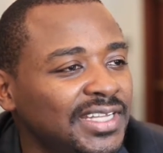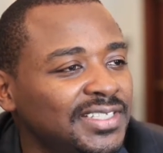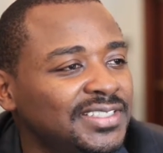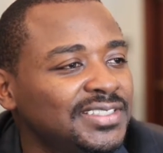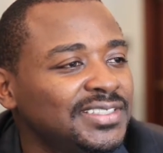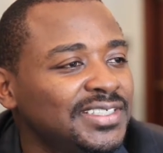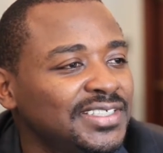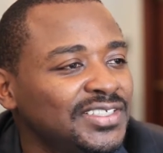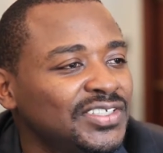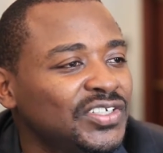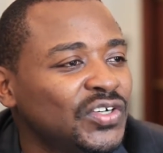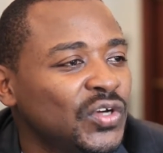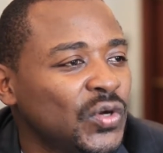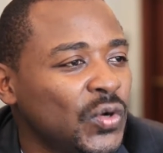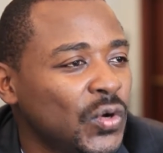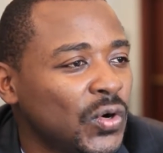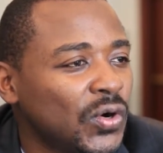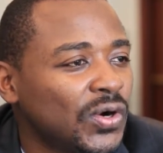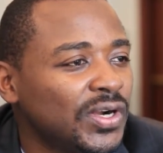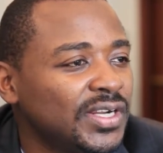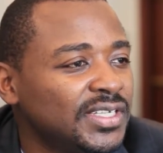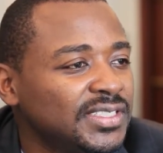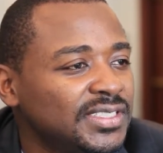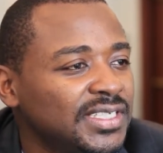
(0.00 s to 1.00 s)
and I'd sing the
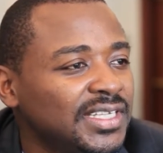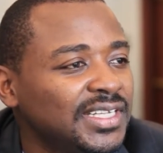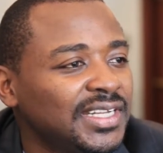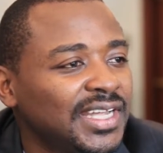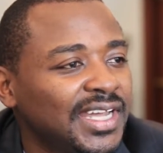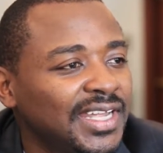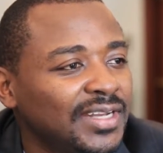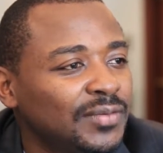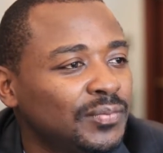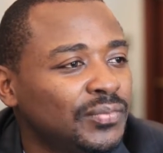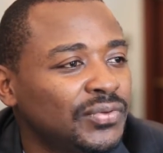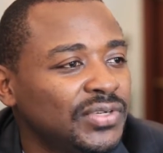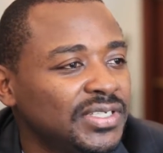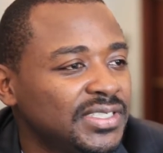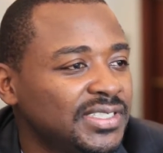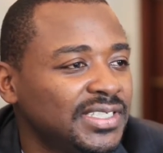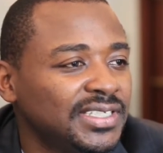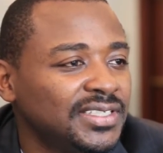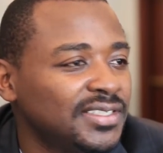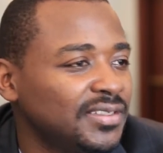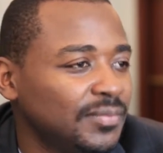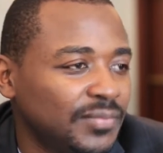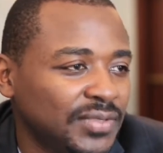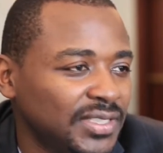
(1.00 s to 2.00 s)
chorus, and I'd
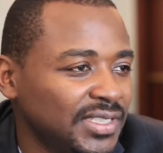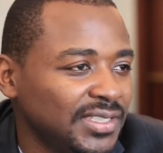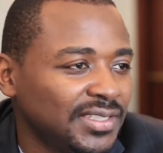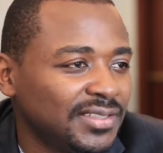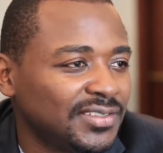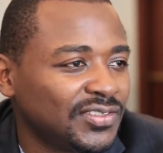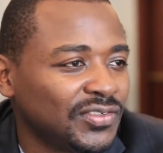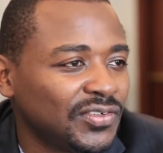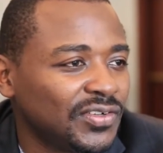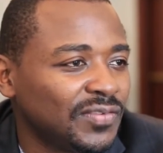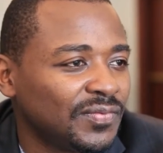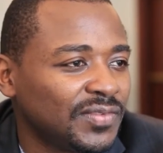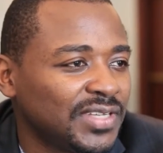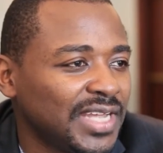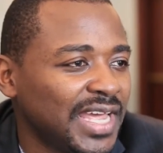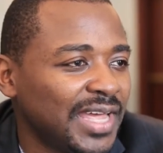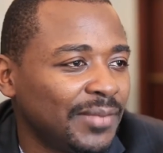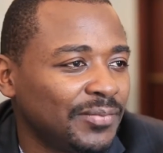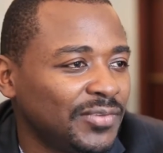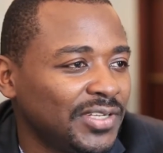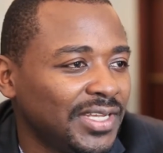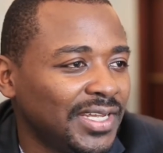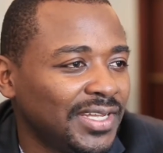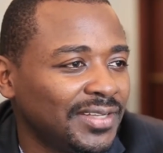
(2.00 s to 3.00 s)
pretend to be sort of
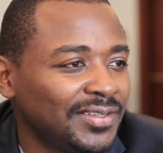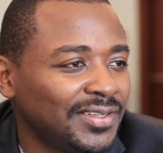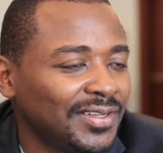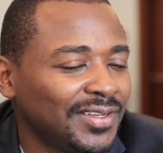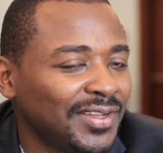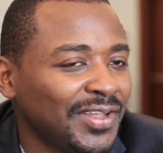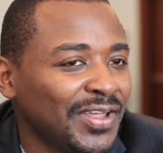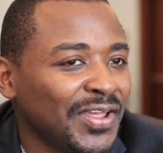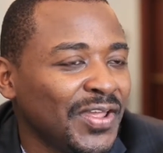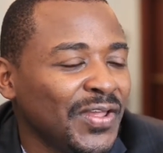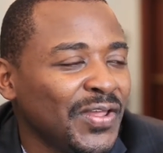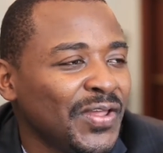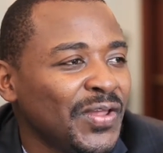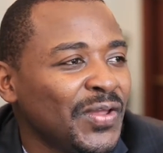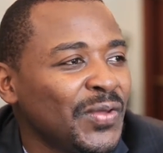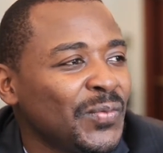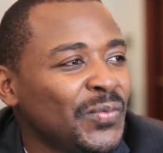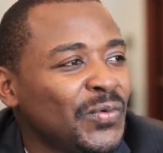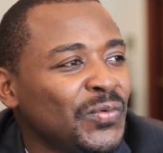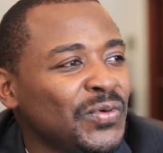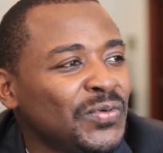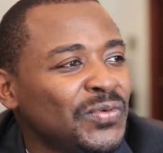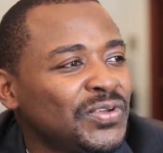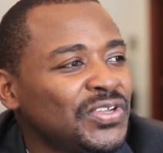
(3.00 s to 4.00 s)
tap dancing.
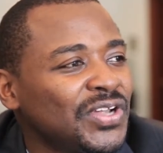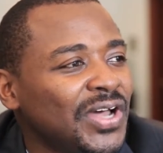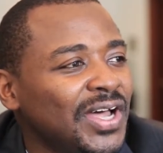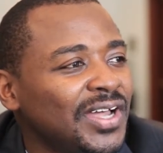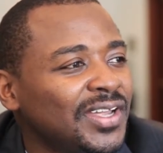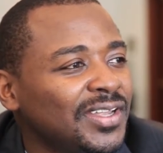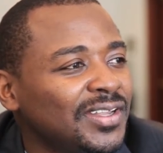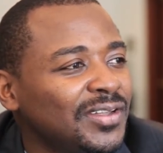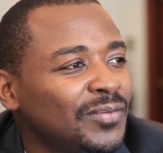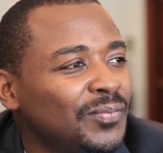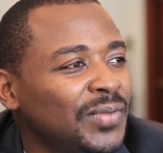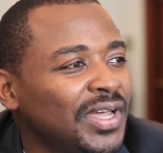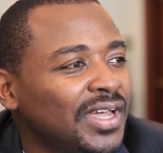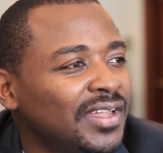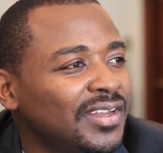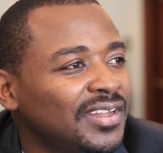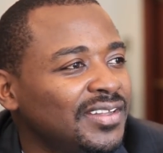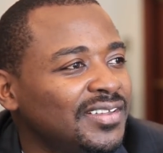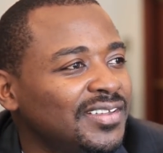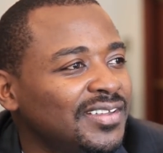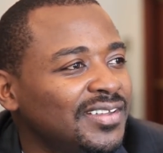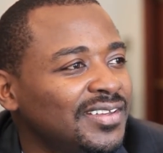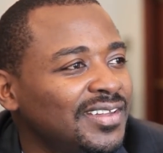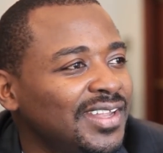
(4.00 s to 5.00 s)
But we were talking
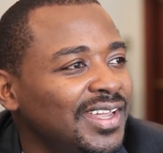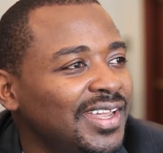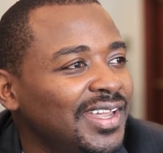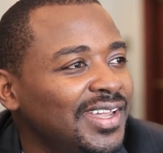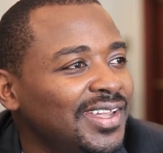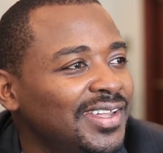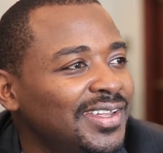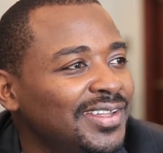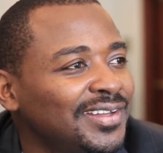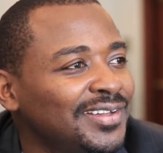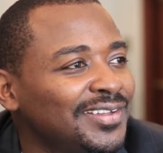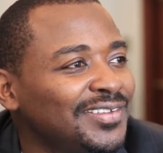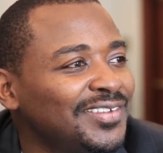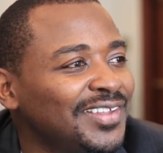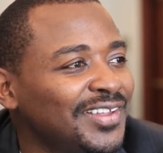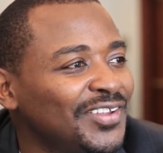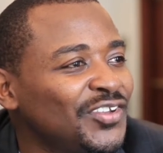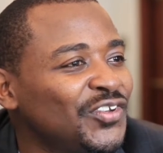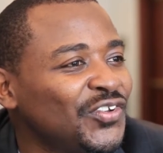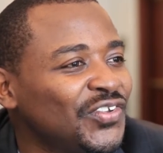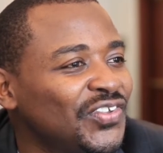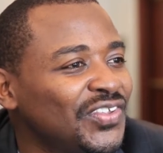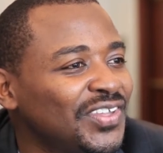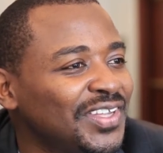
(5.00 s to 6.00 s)
about it today, and it's
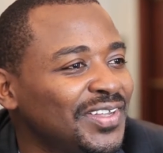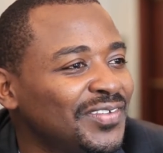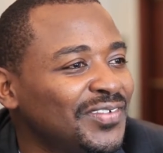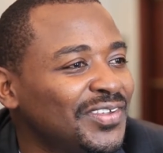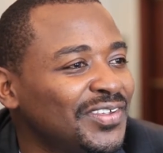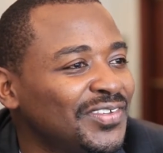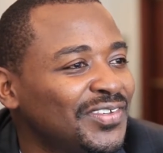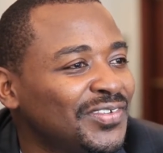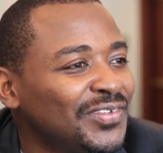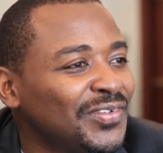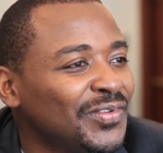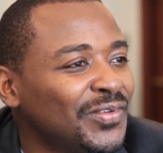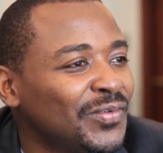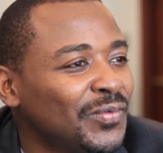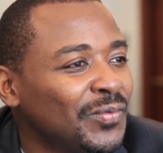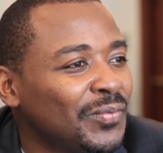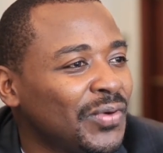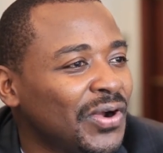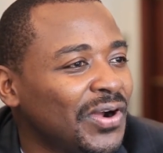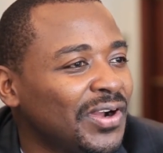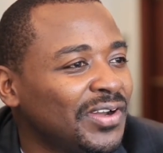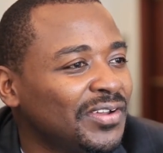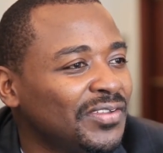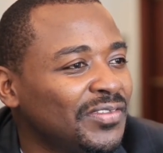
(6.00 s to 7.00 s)
interesting because
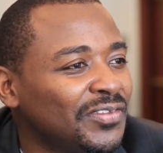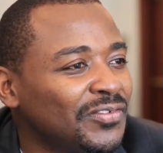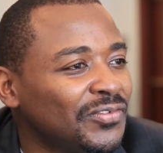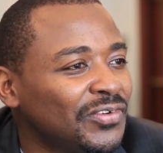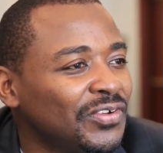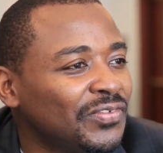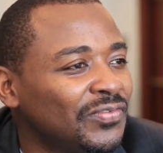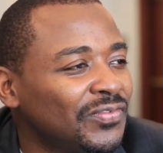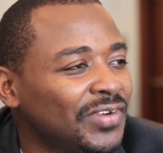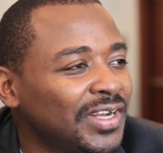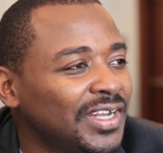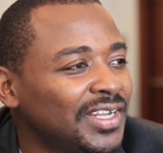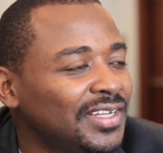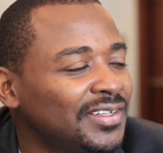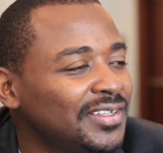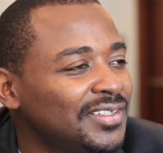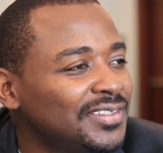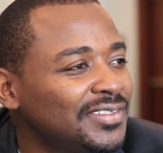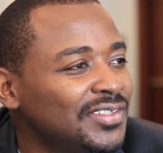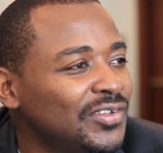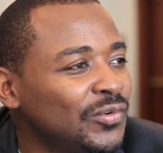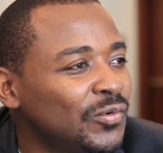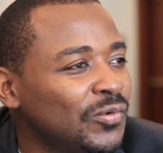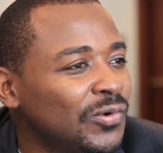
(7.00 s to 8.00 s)
part of the refrain
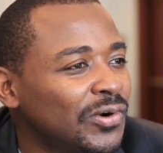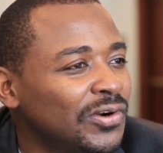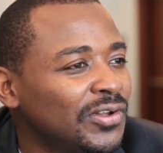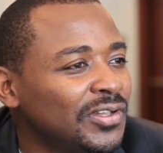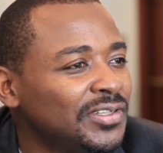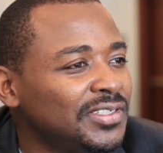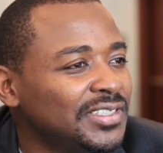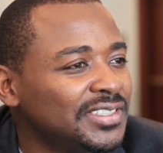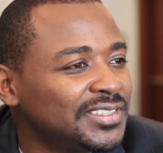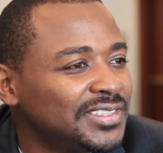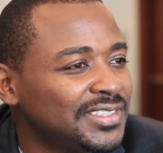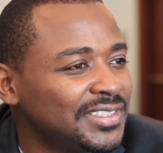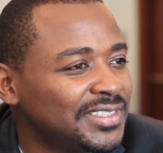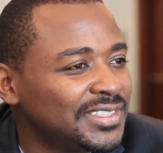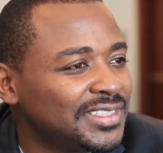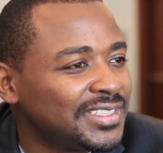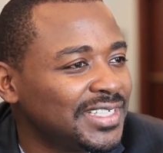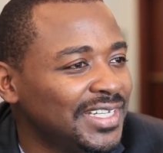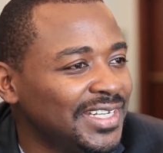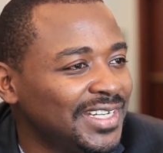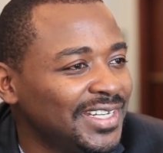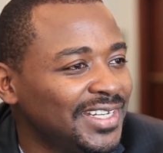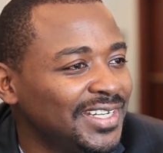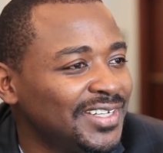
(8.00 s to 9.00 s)
is the world is a
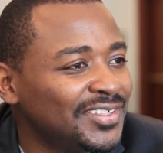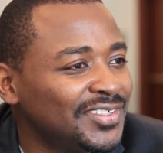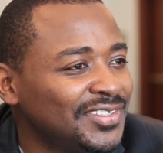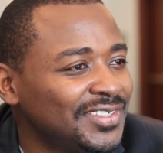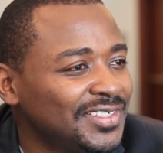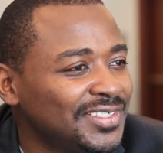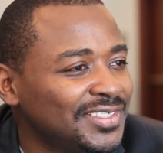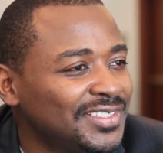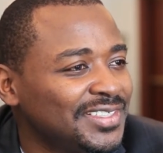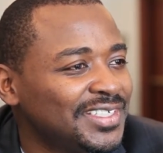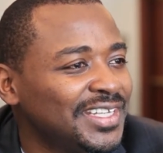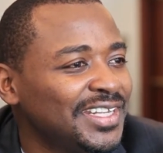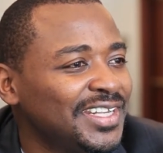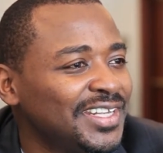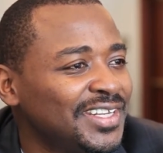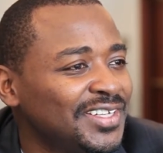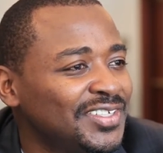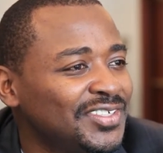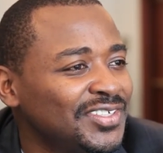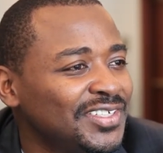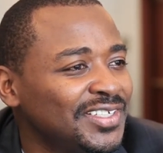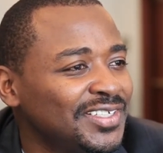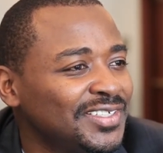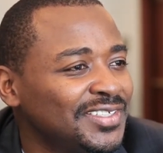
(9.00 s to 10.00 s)
stage, the
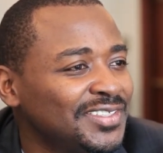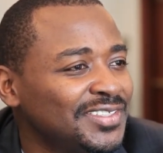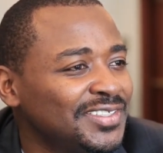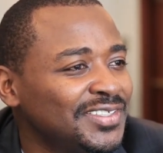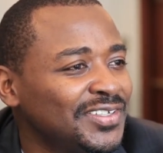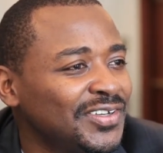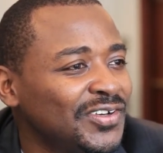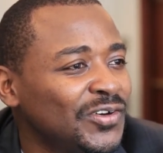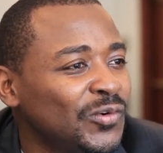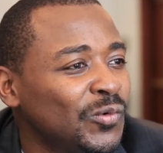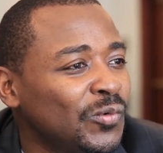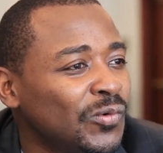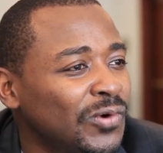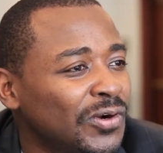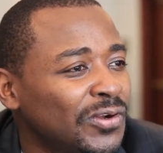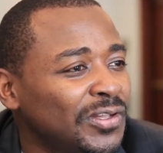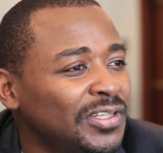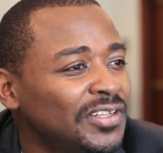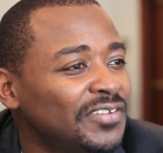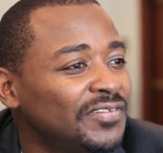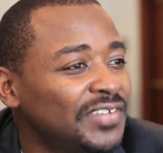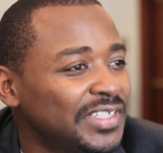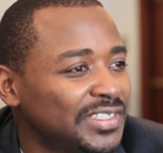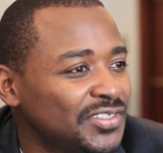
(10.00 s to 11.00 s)
stage is a
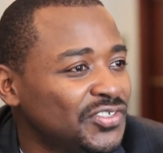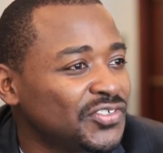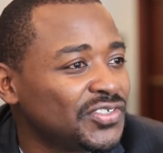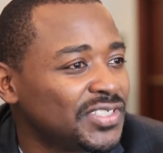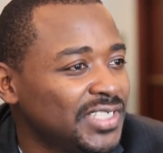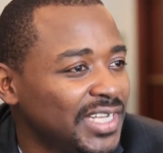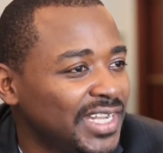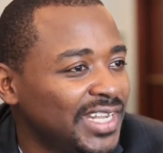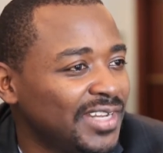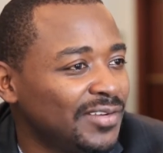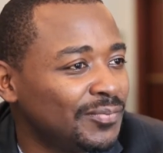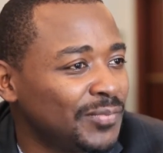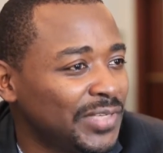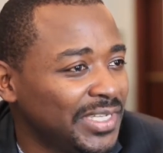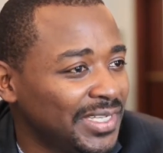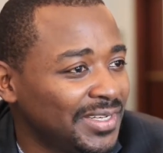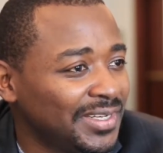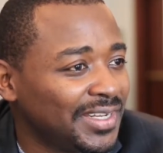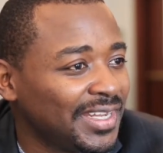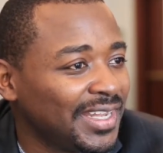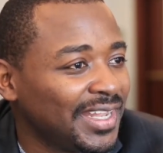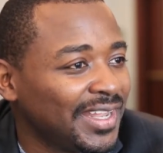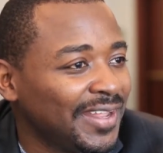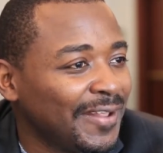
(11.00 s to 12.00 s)
whirl of
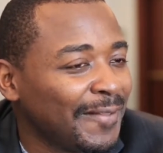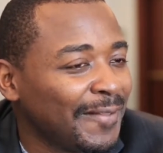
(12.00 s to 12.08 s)
entertainment.